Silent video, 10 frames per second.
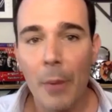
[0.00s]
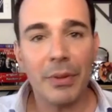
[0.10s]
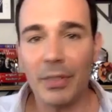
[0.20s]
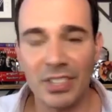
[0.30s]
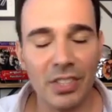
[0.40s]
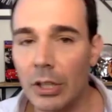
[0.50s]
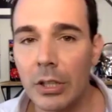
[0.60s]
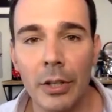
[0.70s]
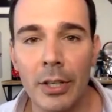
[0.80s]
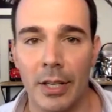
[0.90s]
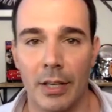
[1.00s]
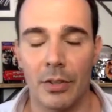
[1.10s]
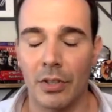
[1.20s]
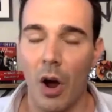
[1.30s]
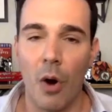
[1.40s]
but they're still learning.
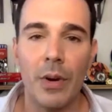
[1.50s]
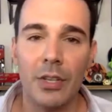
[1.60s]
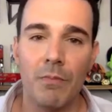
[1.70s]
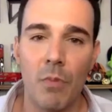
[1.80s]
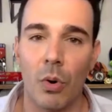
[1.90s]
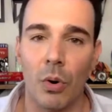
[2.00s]
There's always more